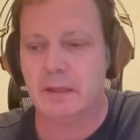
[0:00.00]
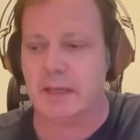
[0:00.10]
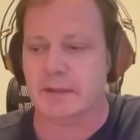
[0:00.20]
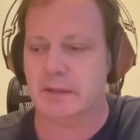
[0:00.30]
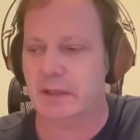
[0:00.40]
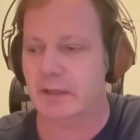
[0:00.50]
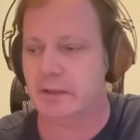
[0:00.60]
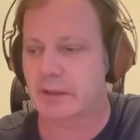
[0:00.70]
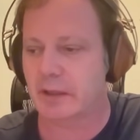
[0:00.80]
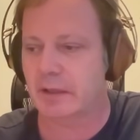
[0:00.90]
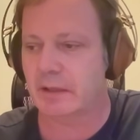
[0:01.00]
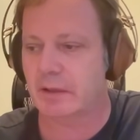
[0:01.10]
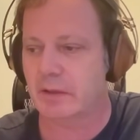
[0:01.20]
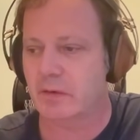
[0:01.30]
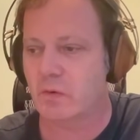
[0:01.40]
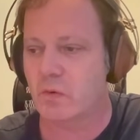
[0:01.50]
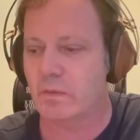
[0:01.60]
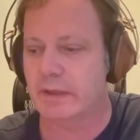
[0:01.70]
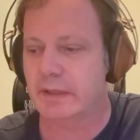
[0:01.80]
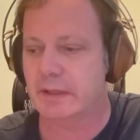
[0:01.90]
Yes, it's an
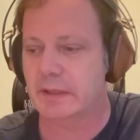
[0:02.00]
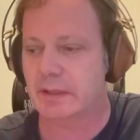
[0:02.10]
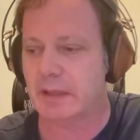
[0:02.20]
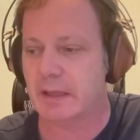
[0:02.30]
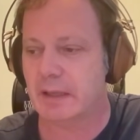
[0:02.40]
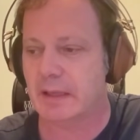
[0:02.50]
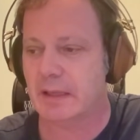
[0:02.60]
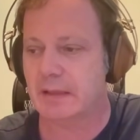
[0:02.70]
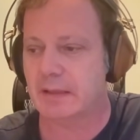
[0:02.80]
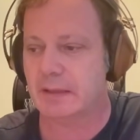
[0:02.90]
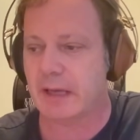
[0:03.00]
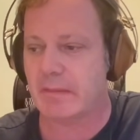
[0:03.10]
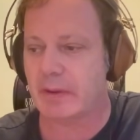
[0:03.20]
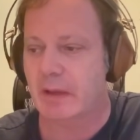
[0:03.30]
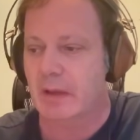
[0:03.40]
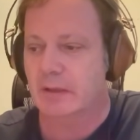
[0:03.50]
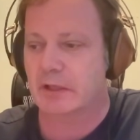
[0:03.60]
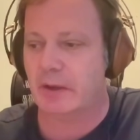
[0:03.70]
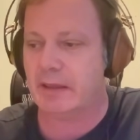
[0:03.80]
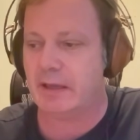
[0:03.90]
enormous step.
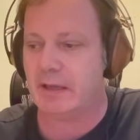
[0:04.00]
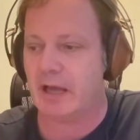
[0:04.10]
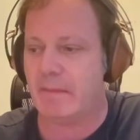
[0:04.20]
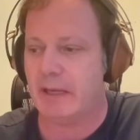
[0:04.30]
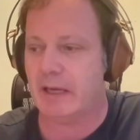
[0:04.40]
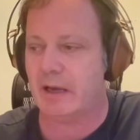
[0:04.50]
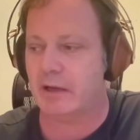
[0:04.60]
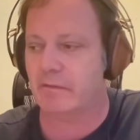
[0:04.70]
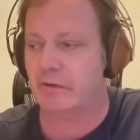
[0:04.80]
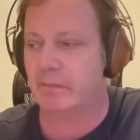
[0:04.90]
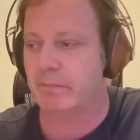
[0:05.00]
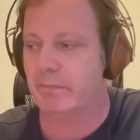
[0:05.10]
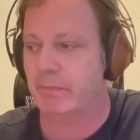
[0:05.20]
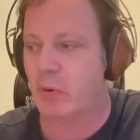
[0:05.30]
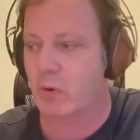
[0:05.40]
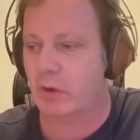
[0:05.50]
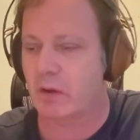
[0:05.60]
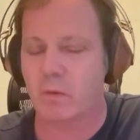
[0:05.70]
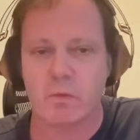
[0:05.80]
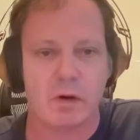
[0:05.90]
So I think coming out of a book
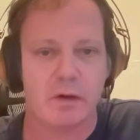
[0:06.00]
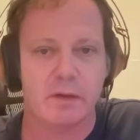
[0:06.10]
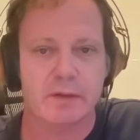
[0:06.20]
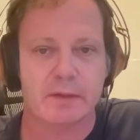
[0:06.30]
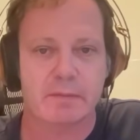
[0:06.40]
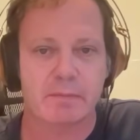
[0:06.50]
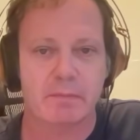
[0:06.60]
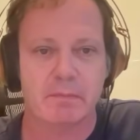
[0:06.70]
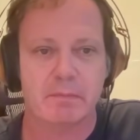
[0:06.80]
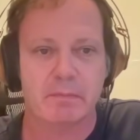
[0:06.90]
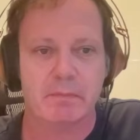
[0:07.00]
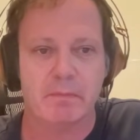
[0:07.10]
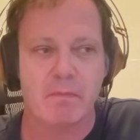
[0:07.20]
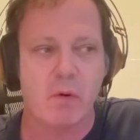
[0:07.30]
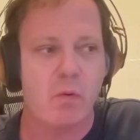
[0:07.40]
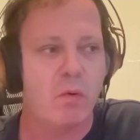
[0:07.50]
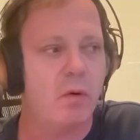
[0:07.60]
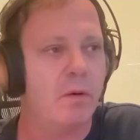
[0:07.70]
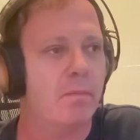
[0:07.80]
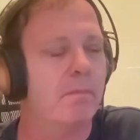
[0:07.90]
was
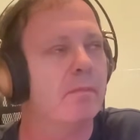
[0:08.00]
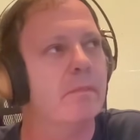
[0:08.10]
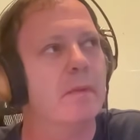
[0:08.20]
more